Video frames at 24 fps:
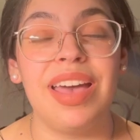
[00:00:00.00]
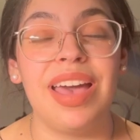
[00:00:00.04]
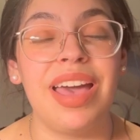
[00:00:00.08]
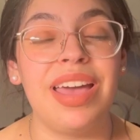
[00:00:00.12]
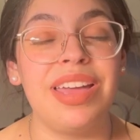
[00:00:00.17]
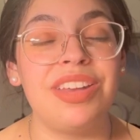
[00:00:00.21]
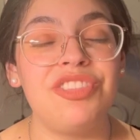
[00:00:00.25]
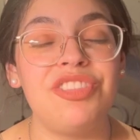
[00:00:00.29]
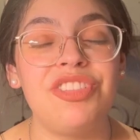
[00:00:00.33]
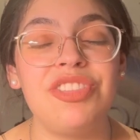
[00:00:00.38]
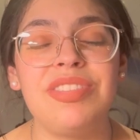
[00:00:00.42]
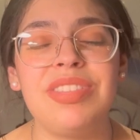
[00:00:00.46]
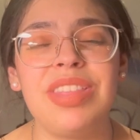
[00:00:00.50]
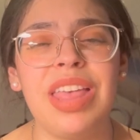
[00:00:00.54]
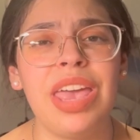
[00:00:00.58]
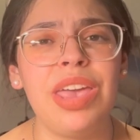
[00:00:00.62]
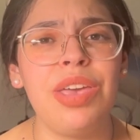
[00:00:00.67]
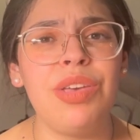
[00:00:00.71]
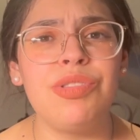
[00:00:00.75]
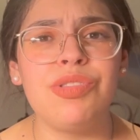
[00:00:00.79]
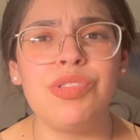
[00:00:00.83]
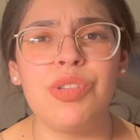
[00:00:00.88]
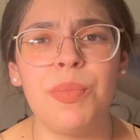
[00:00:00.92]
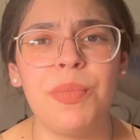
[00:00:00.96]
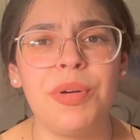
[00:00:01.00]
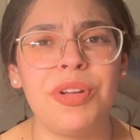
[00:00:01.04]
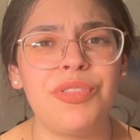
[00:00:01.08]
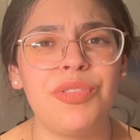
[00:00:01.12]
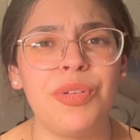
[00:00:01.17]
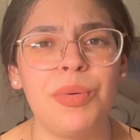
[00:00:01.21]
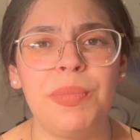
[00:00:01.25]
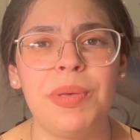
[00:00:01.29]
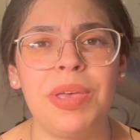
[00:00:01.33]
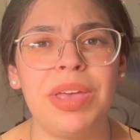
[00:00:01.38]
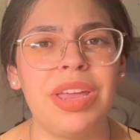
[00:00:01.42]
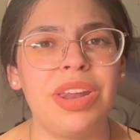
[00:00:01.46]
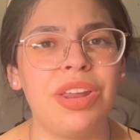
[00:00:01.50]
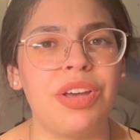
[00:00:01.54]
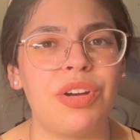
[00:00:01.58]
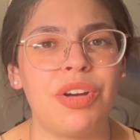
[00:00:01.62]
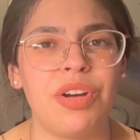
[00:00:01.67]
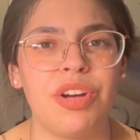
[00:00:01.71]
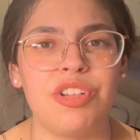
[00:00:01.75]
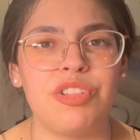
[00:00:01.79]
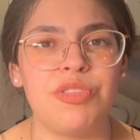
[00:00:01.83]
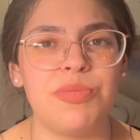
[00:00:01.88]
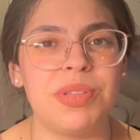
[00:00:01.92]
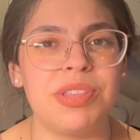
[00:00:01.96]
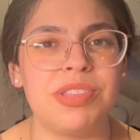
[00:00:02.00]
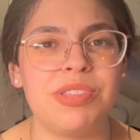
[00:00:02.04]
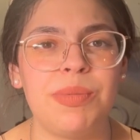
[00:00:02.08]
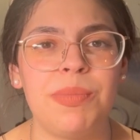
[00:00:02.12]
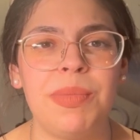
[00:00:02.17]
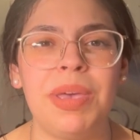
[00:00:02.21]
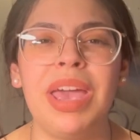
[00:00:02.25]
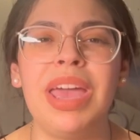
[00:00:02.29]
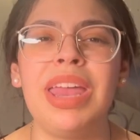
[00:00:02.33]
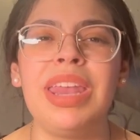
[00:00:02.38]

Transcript: And just thank you so much for being an encouragement to me.